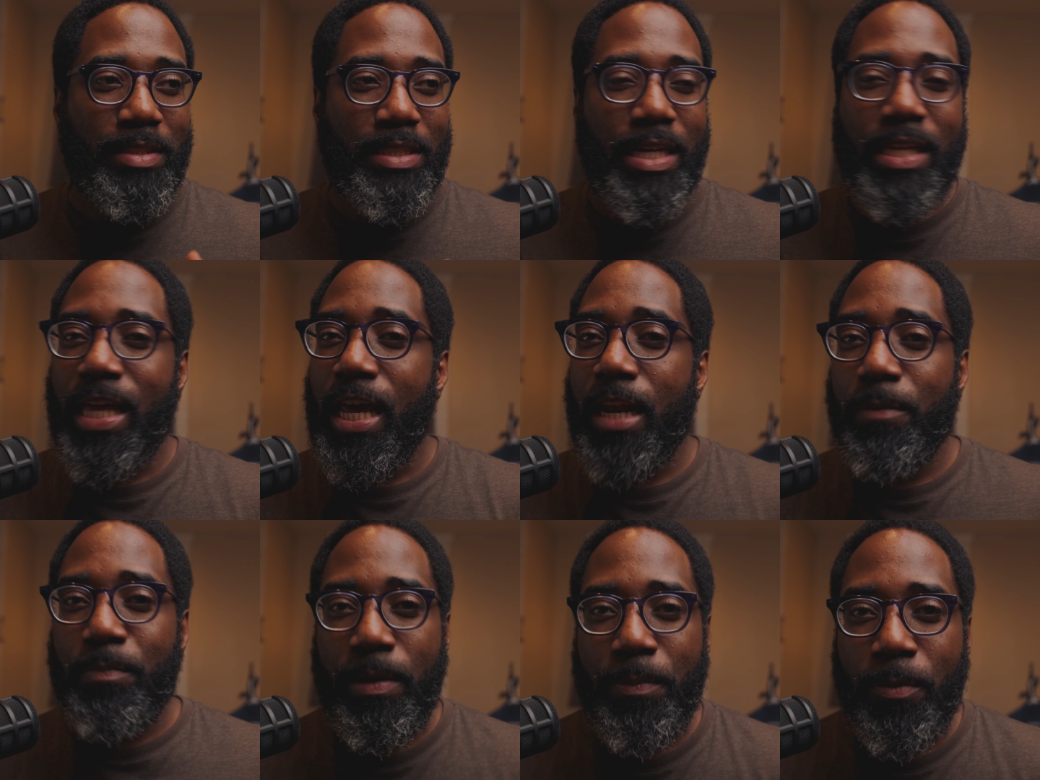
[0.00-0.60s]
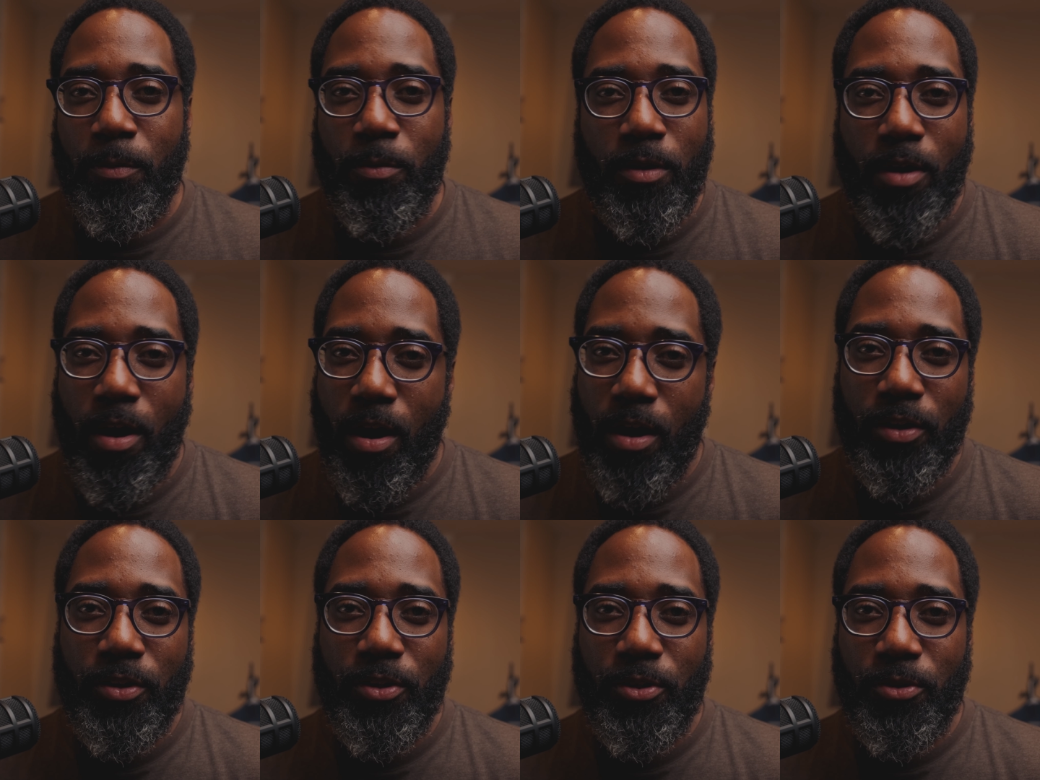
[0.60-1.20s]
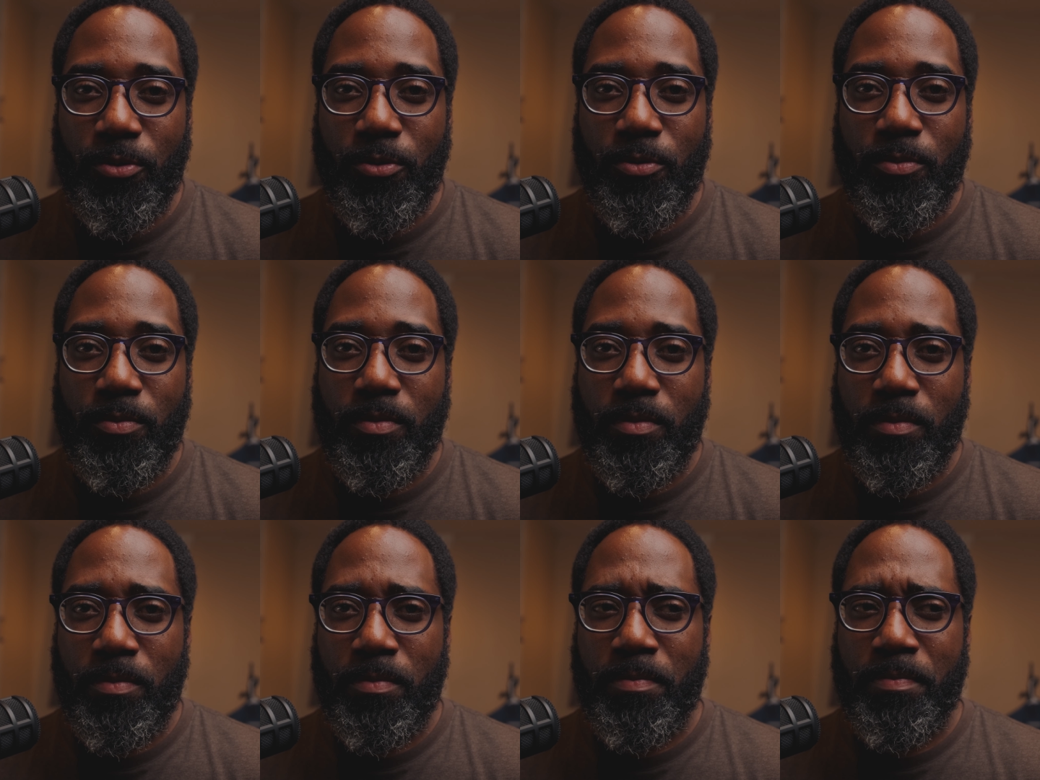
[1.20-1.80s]
a lot of people would argue,
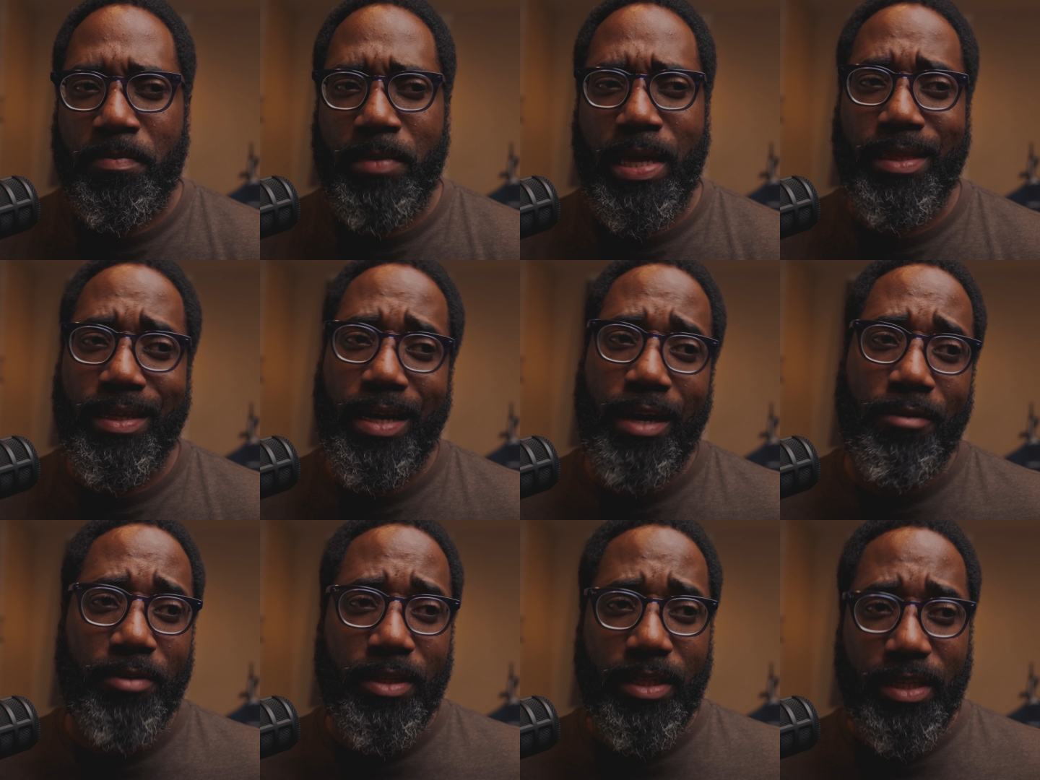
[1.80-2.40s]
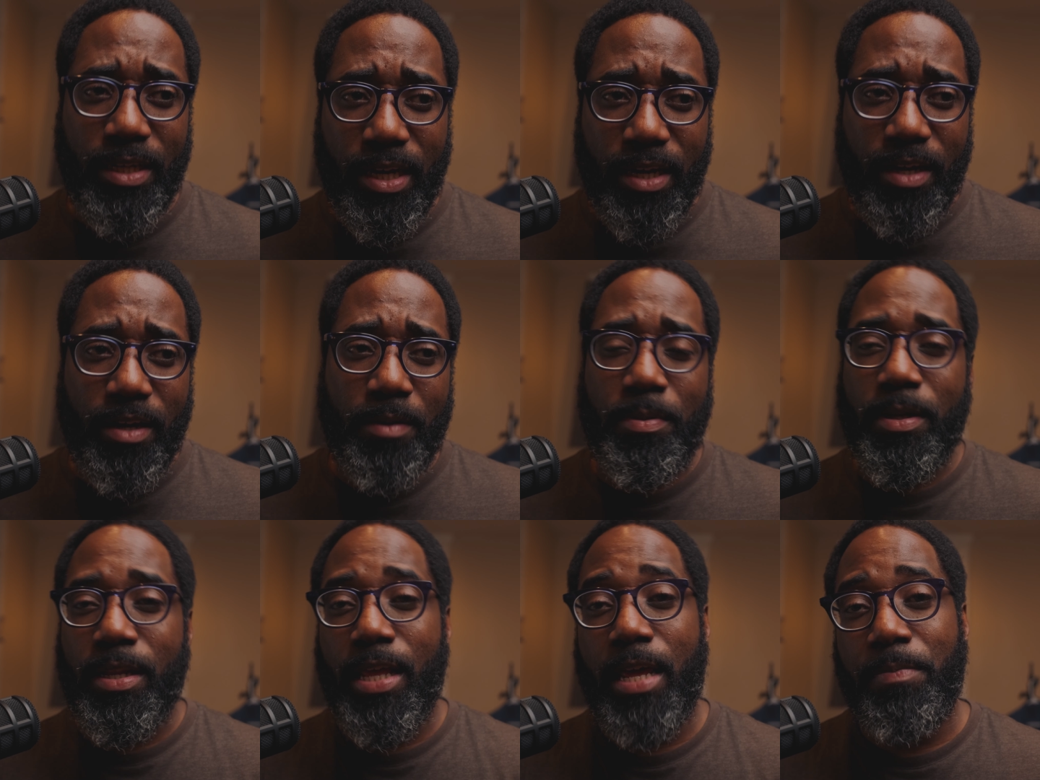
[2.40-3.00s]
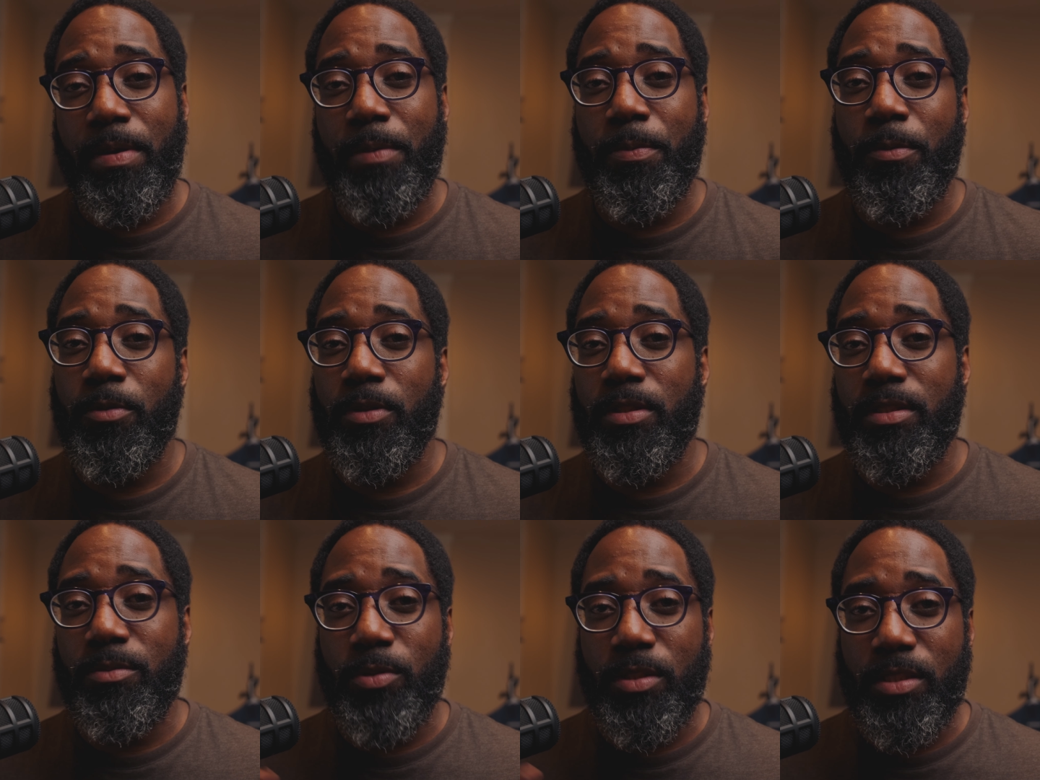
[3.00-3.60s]
not that I really care, but a lot of
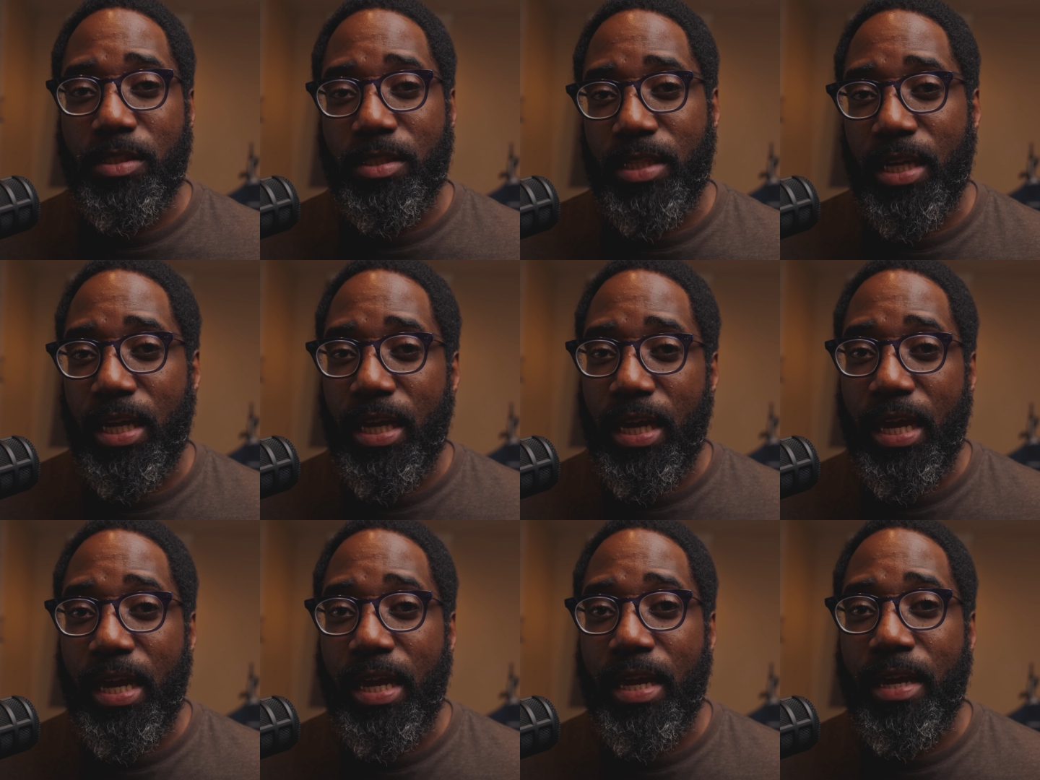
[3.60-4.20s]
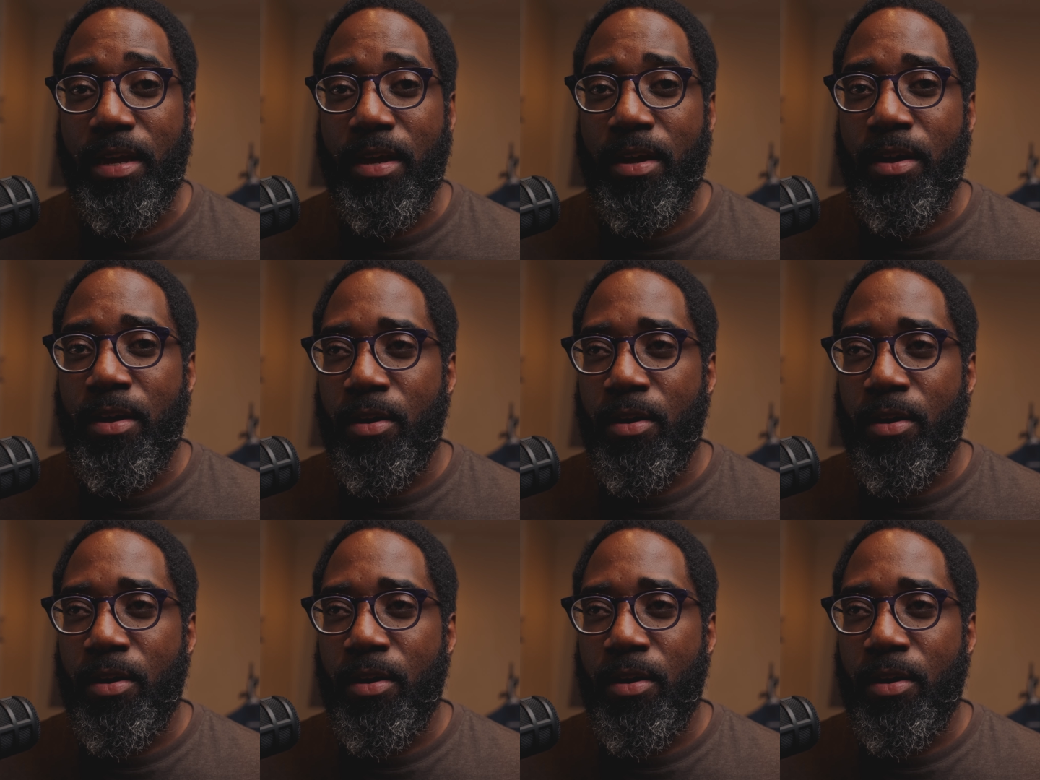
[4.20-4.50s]
people would say, hey,